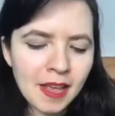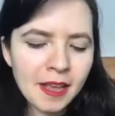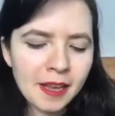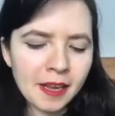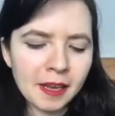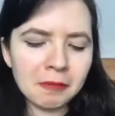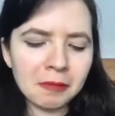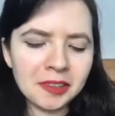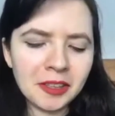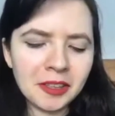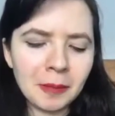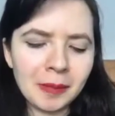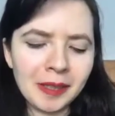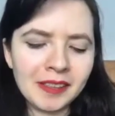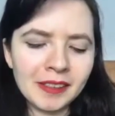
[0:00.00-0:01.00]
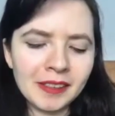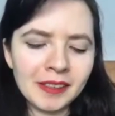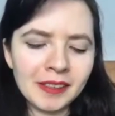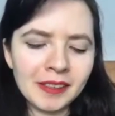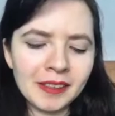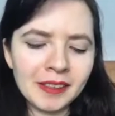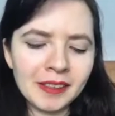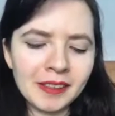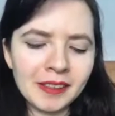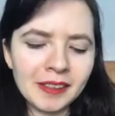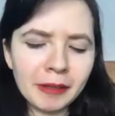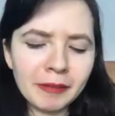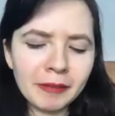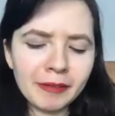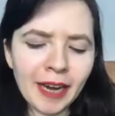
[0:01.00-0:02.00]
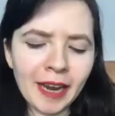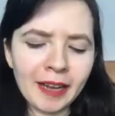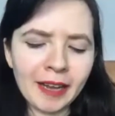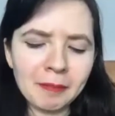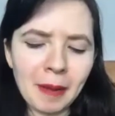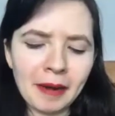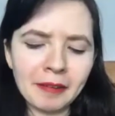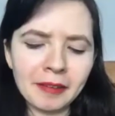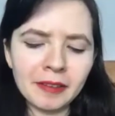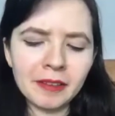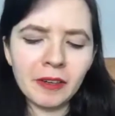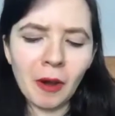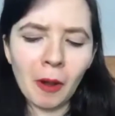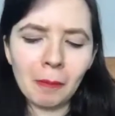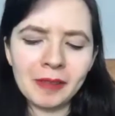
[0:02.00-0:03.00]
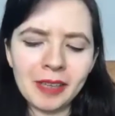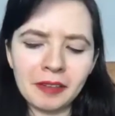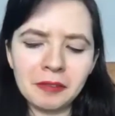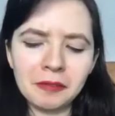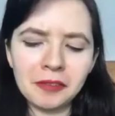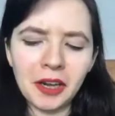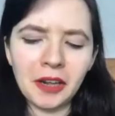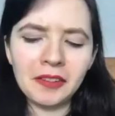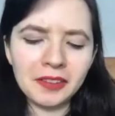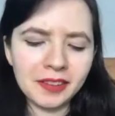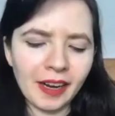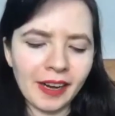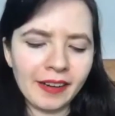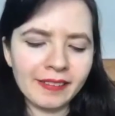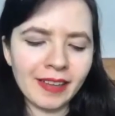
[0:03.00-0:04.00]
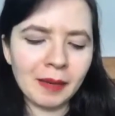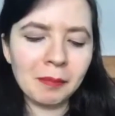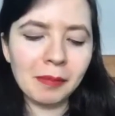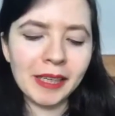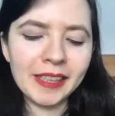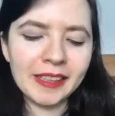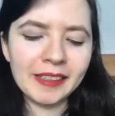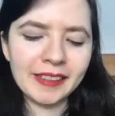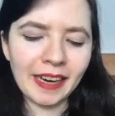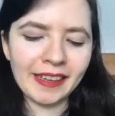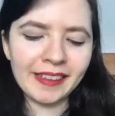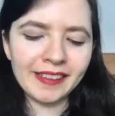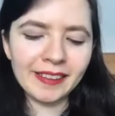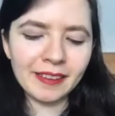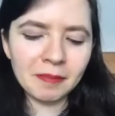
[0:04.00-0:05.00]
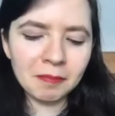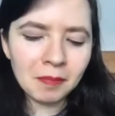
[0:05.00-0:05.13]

It was humid. Briefcase bearers clopped out of turnstiles like breeding jennets.